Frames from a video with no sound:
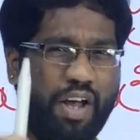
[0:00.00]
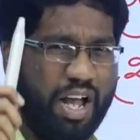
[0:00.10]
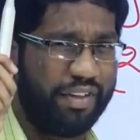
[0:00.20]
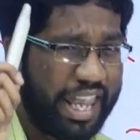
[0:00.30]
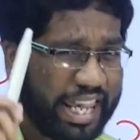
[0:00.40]
you
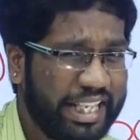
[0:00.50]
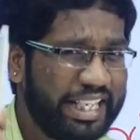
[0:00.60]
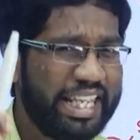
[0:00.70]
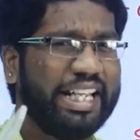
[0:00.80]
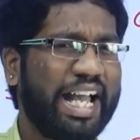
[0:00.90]
have
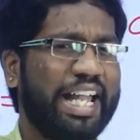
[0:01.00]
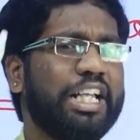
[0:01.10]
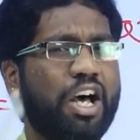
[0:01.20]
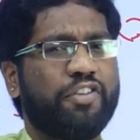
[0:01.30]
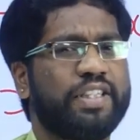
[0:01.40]
any
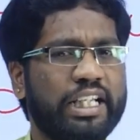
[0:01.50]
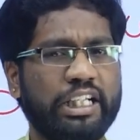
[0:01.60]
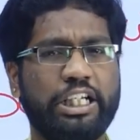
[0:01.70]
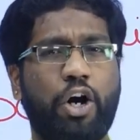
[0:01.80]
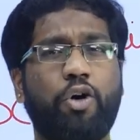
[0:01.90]
kind of
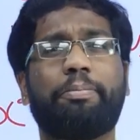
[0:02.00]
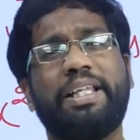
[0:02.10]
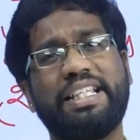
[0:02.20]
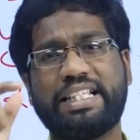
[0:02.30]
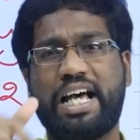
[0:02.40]
single doubt,
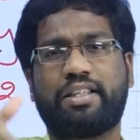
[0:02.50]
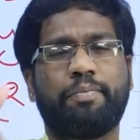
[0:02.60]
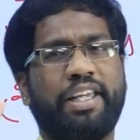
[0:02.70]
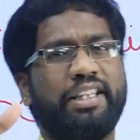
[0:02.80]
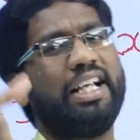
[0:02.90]
please ask
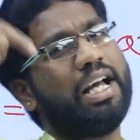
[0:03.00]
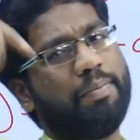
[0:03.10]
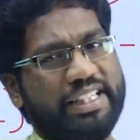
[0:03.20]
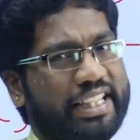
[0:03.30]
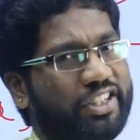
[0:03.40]
me in the
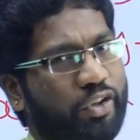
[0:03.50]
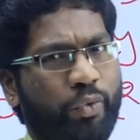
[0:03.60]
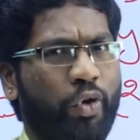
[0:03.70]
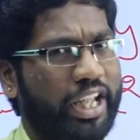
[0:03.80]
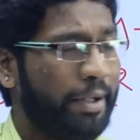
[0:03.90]
comment section.
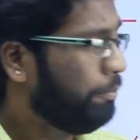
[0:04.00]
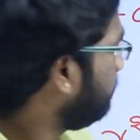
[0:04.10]
Okay.